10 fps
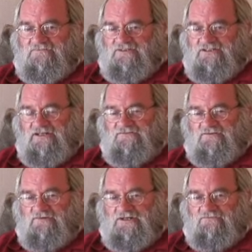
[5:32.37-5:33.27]
save
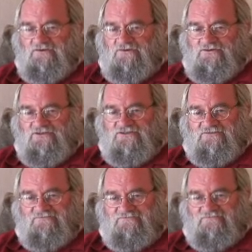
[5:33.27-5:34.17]
the rainforest?
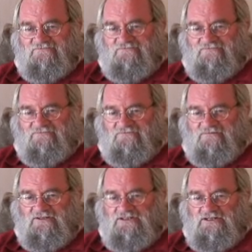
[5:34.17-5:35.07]

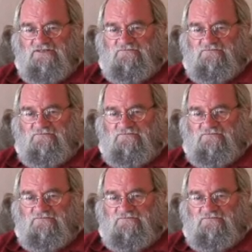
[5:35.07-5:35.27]
I say,